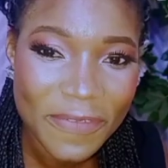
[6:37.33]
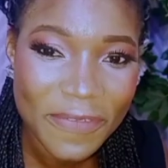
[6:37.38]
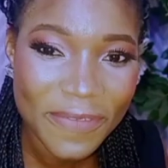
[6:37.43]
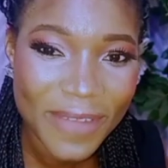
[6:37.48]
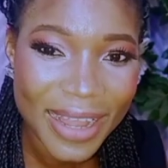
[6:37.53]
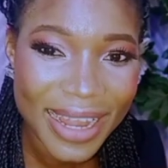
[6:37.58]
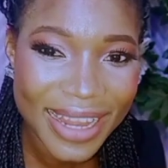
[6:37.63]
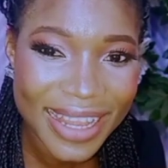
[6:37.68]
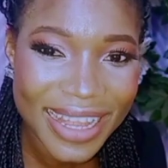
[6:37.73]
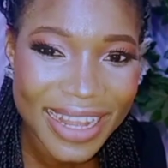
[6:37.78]

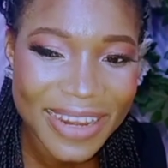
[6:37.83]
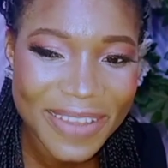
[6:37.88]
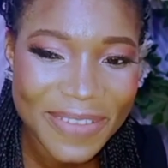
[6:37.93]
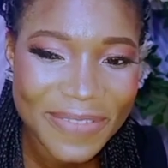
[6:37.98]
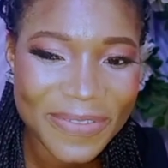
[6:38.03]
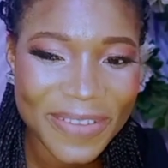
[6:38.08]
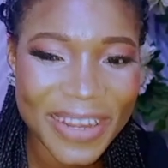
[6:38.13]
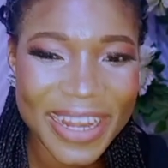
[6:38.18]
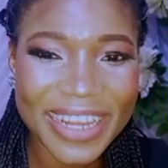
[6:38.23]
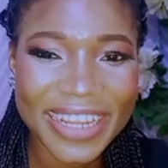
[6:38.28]
Finally,
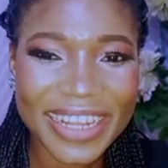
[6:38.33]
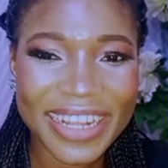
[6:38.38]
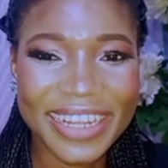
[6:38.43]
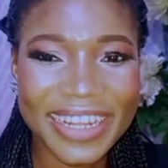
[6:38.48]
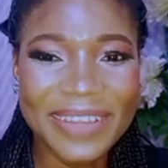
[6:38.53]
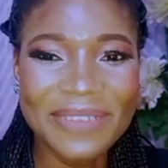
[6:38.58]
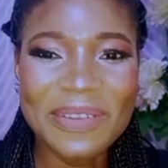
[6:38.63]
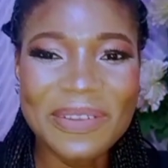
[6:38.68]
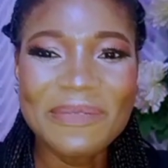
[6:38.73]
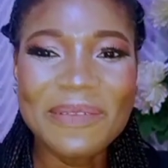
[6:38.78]

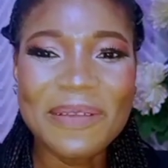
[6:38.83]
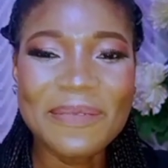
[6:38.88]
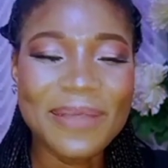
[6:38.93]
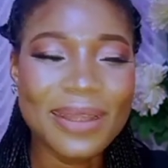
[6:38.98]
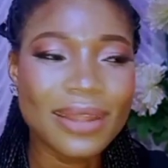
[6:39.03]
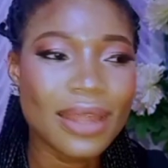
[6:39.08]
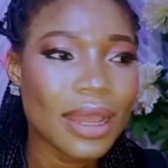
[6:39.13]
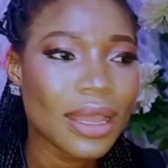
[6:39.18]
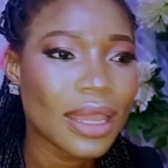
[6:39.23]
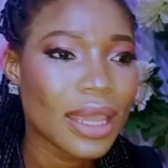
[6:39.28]
finally, when my
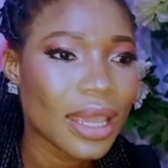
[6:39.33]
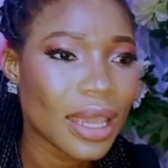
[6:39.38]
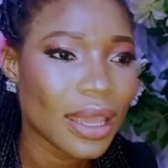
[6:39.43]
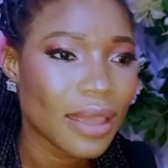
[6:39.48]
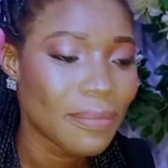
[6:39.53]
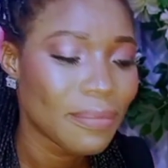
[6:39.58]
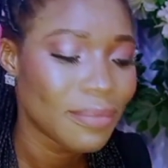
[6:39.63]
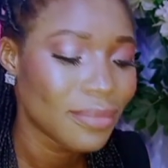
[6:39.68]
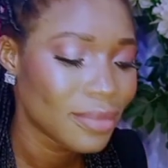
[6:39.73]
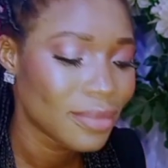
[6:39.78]
brother
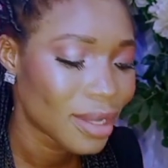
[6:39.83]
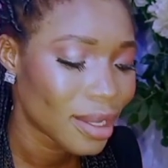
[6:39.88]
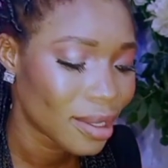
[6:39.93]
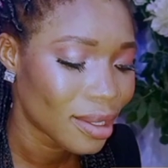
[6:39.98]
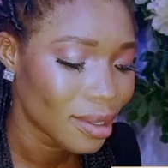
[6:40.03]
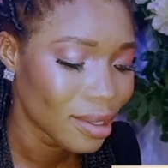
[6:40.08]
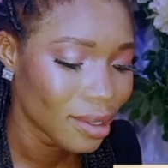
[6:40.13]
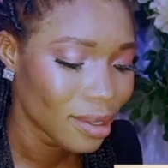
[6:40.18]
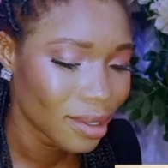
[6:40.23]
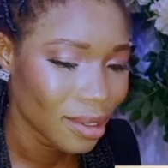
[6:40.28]
came,
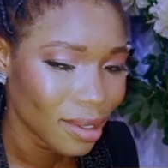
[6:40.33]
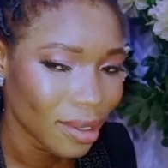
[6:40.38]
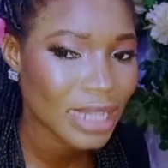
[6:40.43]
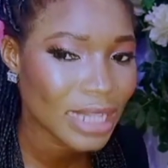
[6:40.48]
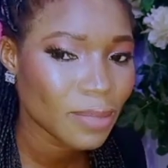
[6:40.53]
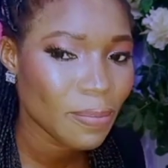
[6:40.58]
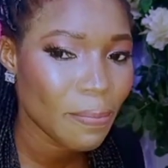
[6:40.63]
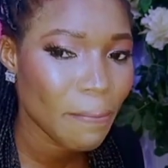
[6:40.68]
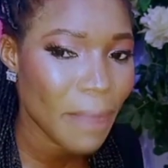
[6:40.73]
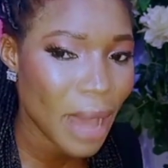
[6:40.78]

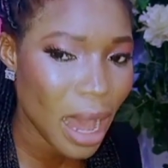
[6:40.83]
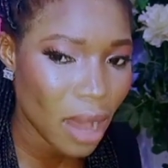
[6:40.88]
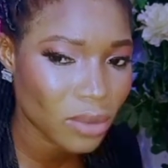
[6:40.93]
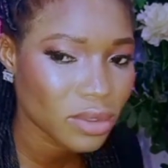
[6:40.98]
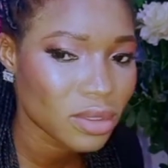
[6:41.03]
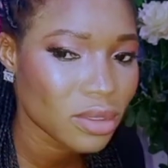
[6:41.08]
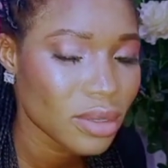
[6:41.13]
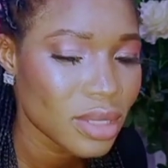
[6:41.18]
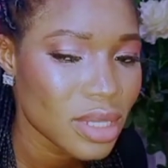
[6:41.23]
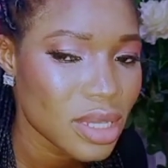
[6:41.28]
just
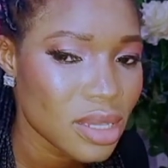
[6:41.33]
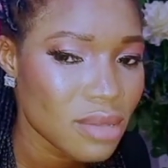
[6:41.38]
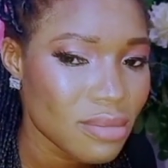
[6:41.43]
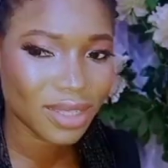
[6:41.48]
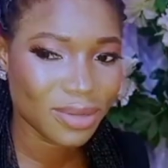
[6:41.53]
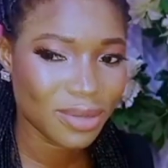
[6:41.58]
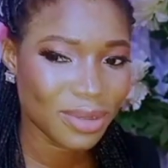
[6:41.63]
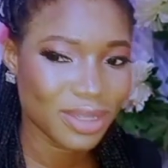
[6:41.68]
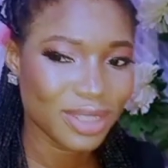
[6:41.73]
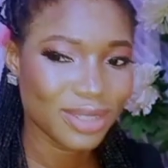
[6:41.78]
pounce on him.
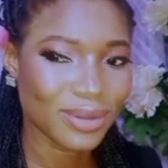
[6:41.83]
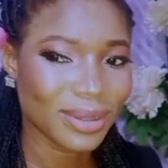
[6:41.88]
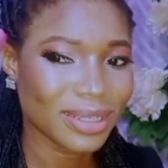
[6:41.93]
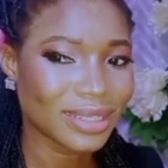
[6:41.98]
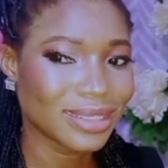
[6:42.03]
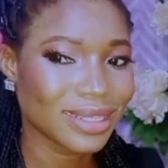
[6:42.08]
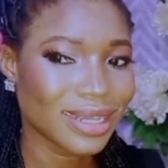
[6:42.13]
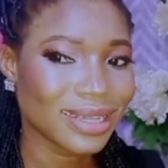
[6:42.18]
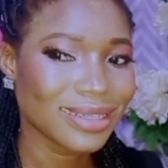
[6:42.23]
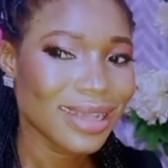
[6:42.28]
Spirit
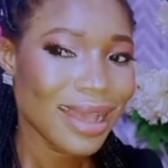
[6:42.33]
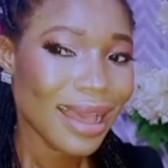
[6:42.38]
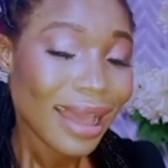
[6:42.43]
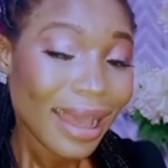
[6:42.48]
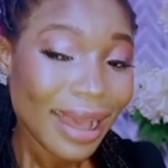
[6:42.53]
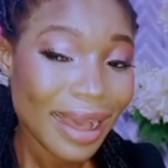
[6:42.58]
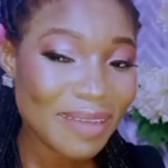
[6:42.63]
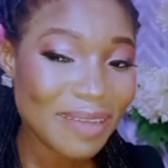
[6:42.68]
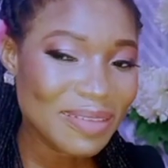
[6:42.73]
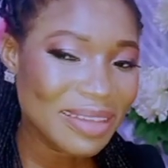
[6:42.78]
was just
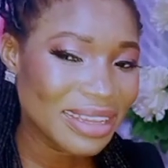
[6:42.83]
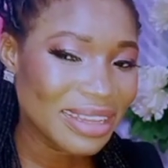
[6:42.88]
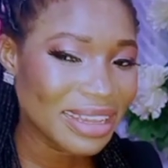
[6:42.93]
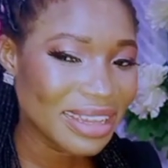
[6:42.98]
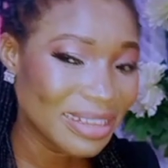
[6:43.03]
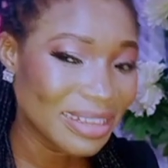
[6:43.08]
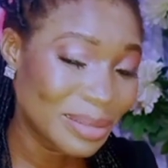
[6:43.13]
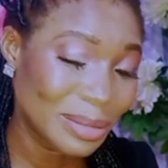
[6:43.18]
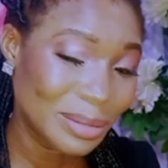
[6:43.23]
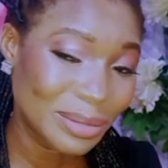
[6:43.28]
coming
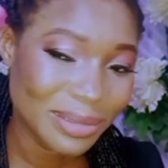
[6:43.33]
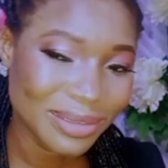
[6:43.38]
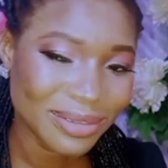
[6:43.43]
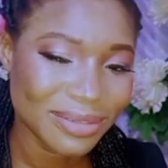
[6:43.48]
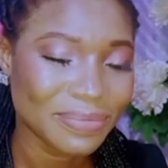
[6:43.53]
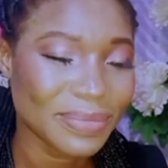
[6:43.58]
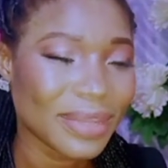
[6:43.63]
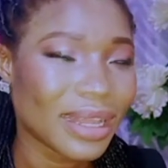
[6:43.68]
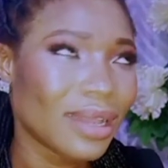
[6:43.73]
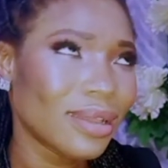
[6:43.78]
in to do.
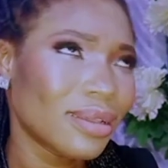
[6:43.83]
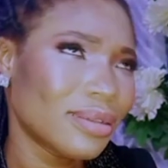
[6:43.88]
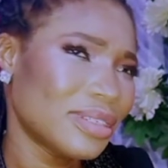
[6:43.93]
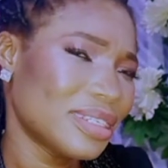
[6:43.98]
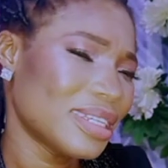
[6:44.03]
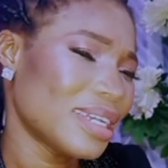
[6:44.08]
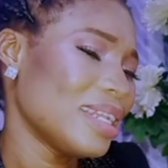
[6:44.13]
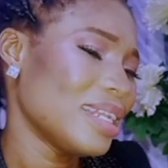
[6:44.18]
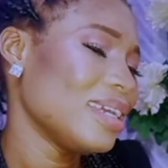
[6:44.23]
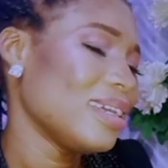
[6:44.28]
like,
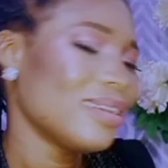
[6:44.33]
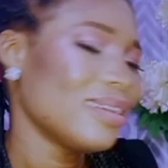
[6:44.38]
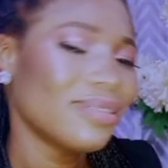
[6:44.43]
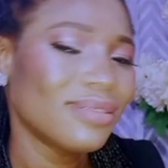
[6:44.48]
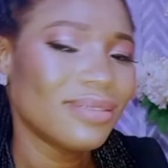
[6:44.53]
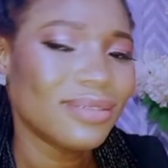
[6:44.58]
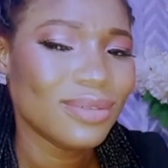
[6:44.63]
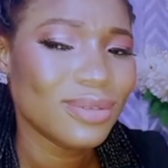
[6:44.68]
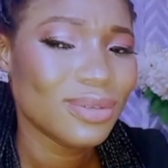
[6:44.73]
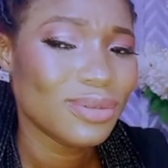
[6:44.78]
Charlie,
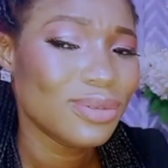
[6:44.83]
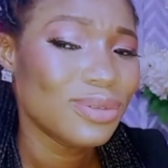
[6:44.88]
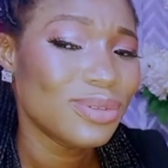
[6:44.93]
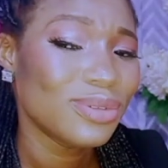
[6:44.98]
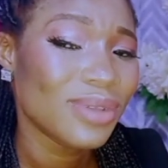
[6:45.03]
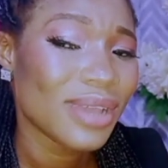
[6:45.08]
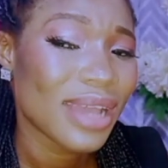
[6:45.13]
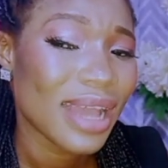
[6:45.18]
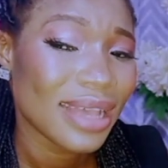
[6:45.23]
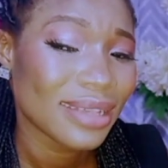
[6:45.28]
you,
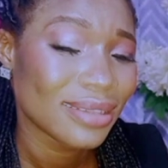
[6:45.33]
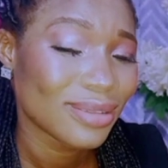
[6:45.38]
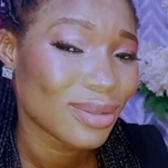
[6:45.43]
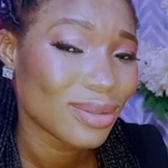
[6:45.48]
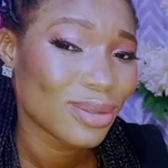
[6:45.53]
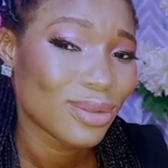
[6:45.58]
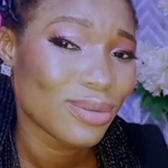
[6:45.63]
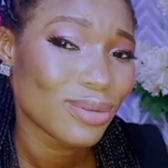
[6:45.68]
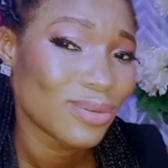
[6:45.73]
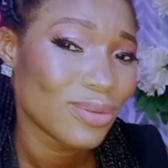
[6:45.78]
you guys,
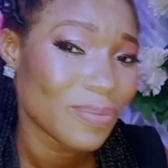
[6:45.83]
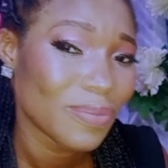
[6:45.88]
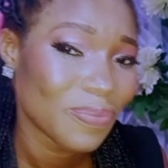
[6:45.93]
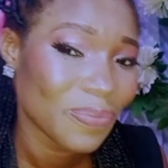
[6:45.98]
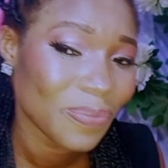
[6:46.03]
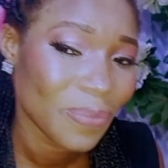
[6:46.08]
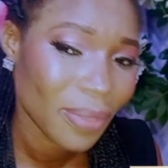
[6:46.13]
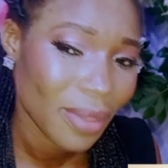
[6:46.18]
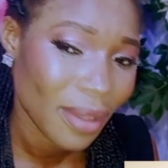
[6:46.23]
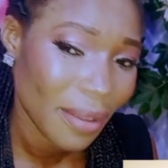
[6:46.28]
no, no, no,
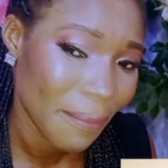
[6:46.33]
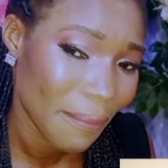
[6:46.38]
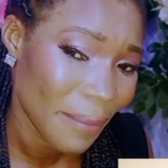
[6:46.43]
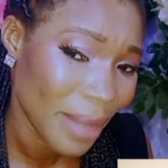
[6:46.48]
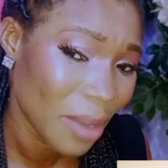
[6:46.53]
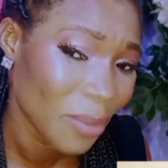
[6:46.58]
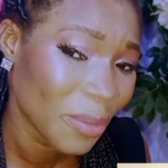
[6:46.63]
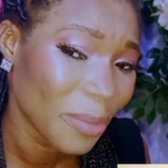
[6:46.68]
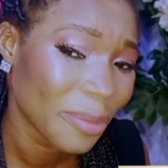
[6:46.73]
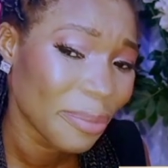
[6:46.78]

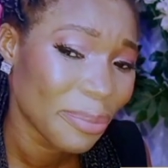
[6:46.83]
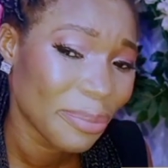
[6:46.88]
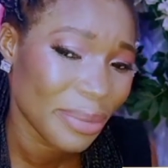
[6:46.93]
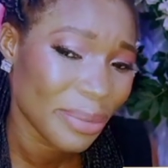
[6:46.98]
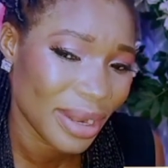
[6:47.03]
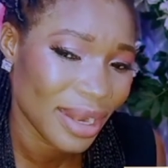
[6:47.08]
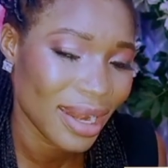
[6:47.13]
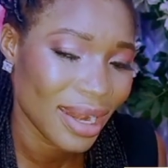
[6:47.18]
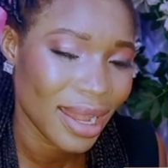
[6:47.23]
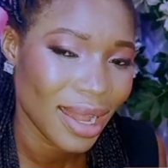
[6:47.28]
My own
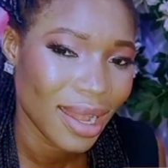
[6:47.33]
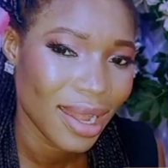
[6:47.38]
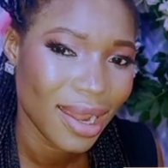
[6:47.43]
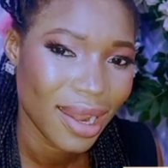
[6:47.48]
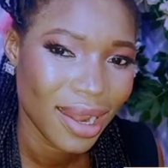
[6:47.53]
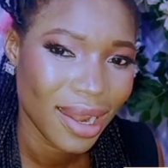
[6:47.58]
brother.